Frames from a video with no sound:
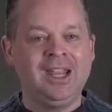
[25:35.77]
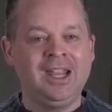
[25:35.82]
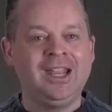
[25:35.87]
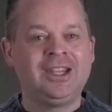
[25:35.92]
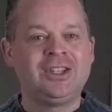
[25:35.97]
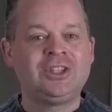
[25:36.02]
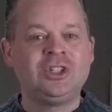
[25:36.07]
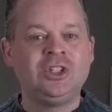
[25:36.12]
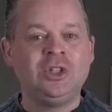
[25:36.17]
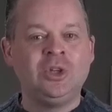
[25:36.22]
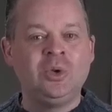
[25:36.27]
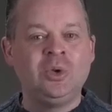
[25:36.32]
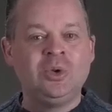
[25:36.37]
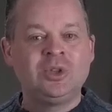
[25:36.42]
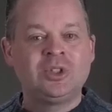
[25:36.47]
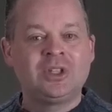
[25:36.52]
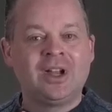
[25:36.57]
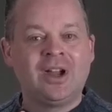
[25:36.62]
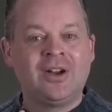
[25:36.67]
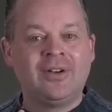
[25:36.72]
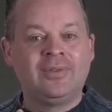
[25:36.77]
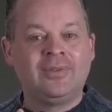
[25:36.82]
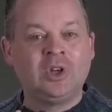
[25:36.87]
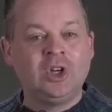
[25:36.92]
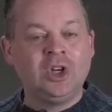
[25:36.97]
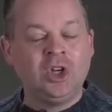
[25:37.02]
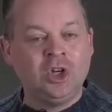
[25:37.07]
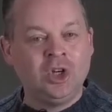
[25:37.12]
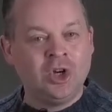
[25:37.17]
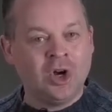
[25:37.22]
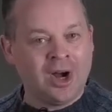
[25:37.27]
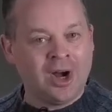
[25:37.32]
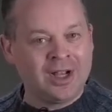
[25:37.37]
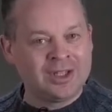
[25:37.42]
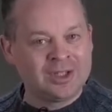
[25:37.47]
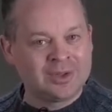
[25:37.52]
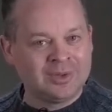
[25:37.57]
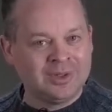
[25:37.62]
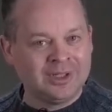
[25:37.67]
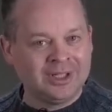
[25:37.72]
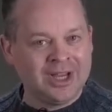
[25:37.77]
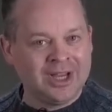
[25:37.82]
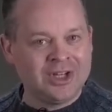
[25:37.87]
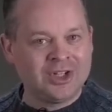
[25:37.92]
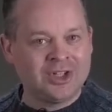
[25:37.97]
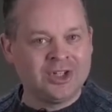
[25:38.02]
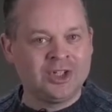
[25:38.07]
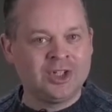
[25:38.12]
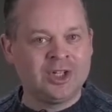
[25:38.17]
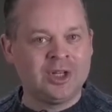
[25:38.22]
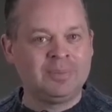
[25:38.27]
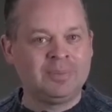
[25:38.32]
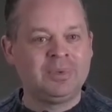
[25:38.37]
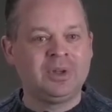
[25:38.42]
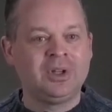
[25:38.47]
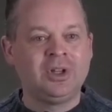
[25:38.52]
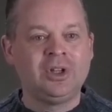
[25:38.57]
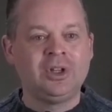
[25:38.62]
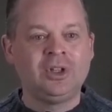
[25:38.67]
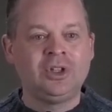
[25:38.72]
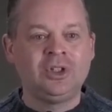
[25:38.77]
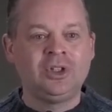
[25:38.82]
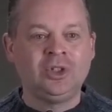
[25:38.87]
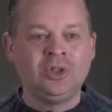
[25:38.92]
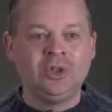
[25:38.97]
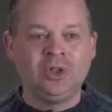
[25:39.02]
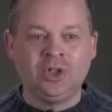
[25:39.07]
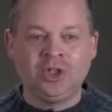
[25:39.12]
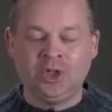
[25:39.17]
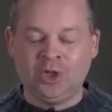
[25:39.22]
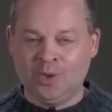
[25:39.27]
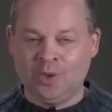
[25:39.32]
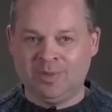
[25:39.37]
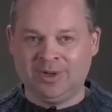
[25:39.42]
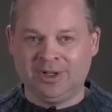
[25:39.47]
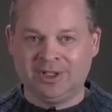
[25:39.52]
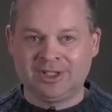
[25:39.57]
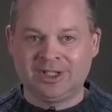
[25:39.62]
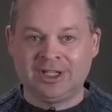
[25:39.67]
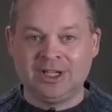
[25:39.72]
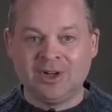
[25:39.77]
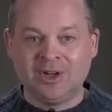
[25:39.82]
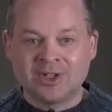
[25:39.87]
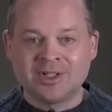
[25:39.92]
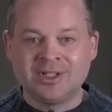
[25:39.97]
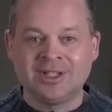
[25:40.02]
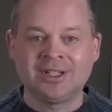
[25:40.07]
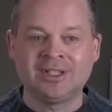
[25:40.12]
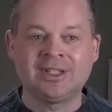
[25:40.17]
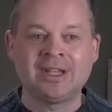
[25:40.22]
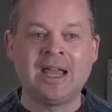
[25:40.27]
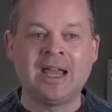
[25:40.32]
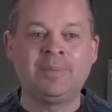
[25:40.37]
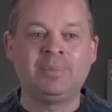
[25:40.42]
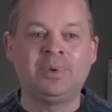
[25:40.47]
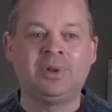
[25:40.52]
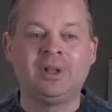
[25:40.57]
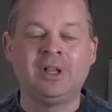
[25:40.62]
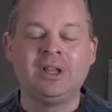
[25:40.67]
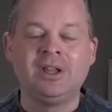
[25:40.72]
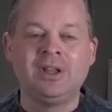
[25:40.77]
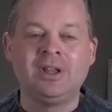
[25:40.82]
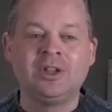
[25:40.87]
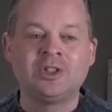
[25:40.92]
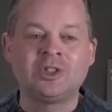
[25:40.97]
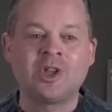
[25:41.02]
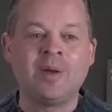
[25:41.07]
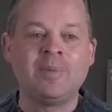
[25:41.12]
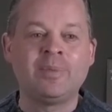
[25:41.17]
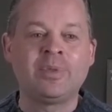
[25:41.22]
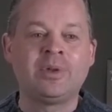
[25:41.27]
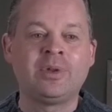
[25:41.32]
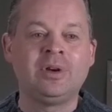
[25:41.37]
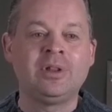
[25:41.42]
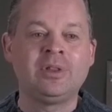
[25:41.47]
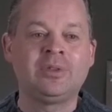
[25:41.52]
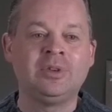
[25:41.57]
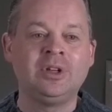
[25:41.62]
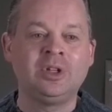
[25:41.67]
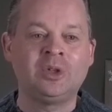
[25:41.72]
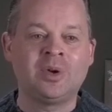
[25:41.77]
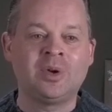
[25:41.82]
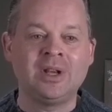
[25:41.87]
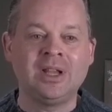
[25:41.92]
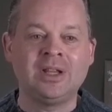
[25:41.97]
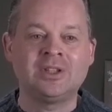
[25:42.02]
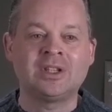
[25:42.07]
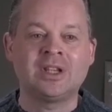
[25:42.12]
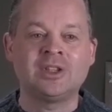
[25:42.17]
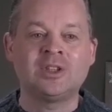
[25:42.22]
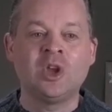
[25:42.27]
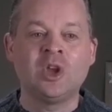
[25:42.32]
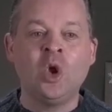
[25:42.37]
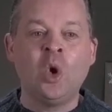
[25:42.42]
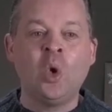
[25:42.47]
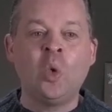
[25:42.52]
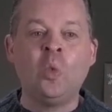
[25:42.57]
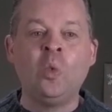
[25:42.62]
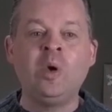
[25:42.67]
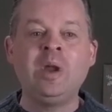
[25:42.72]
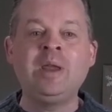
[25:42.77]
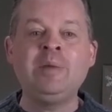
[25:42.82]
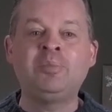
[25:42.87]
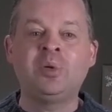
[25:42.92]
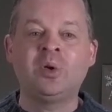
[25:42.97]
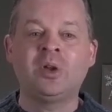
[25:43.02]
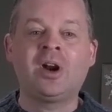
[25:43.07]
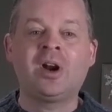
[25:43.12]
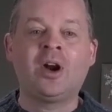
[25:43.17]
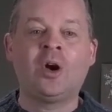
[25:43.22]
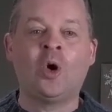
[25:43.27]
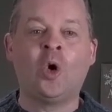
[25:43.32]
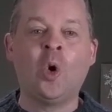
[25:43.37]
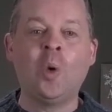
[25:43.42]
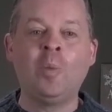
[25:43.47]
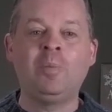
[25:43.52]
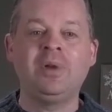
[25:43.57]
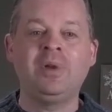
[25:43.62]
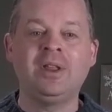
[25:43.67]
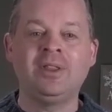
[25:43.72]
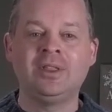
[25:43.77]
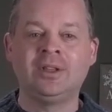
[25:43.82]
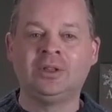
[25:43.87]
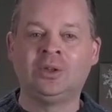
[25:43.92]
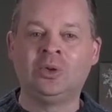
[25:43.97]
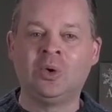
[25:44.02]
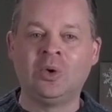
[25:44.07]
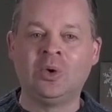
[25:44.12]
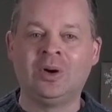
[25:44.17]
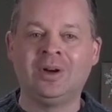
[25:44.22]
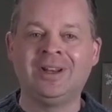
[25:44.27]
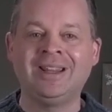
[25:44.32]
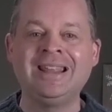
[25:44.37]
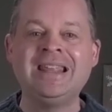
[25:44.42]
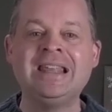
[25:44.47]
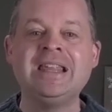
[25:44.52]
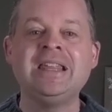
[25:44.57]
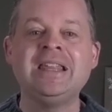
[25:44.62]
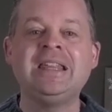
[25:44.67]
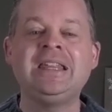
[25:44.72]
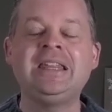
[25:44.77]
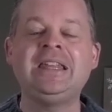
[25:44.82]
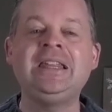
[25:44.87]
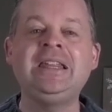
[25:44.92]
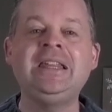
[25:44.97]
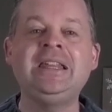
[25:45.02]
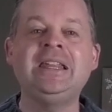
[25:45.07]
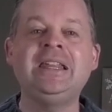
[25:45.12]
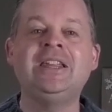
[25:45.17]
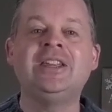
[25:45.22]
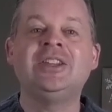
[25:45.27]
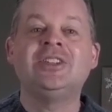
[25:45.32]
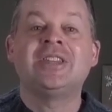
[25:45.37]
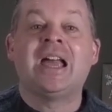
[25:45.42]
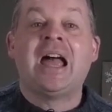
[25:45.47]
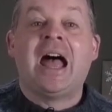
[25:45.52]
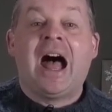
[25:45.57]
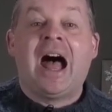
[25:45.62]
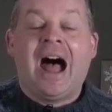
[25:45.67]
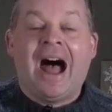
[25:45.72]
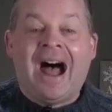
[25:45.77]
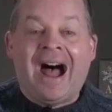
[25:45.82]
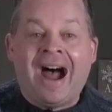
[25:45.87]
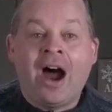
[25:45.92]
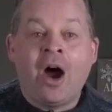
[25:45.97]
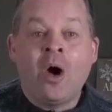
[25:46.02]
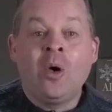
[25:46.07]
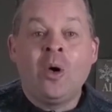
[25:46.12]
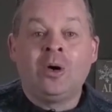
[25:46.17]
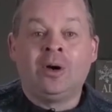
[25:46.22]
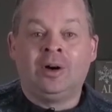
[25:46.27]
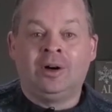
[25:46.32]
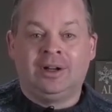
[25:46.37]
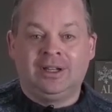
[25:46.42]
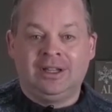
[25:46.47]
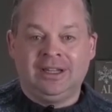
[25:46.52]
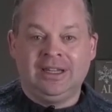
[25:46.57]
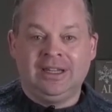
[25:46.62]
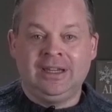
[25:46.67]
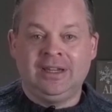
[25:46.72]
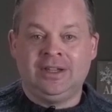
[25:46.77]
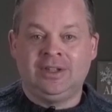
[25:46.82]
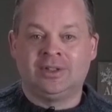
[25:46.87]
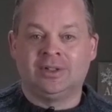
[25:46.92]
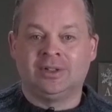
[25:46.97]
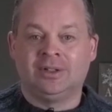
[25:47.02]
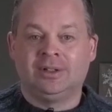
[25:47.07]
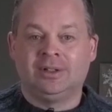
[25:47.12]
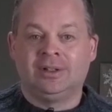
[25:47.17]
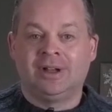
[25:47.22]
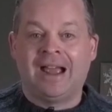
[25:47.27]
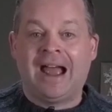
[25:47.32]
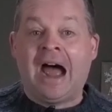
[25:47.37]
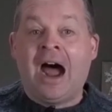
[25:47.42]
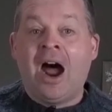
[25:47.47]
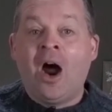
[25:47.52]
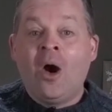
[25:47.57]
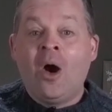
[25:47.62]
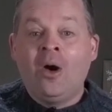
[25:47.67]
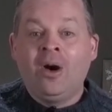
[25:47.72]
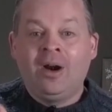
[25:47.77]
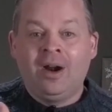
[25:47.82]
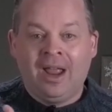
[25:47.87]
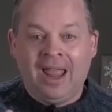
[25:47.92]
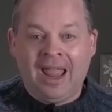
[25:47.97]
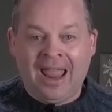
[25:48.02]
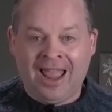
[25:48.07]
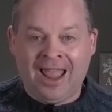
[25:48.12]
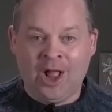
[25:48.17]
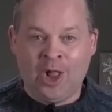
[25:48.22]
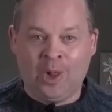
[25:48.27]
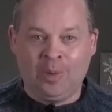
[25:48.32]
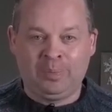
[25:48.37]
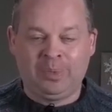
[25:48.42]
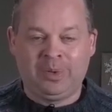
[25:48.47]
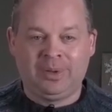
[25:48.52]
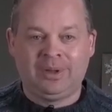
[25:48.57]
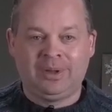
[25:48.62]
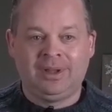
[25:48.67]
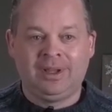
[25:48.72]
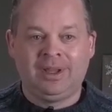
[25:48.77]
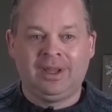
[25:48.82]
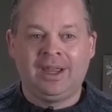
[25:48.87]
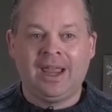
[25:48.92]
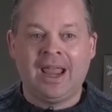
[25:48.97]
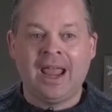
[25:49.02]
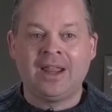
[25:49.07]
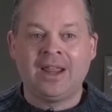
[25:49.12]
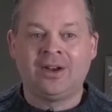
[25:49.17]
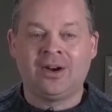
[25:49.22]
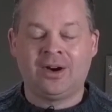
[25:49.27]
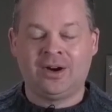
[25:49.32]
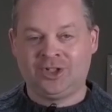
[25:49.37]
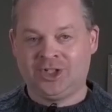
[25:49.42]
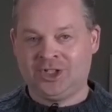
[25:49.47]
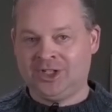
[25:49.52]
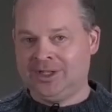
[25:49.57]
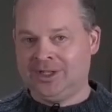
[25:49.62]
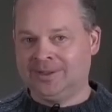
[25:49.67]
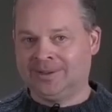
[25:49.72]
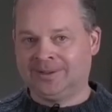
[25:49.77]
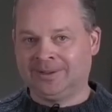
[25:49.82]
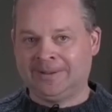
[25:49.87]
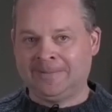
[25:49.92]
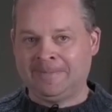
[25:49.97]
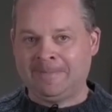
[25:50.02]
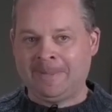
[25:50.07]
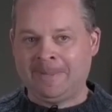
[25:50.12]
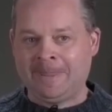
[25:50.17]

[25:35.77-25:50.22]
It's used of God's relationship to humans. Here's an example. Psalm 33:20, it says, we put our hope in the Lord. He is our ezer, our help, and our shield.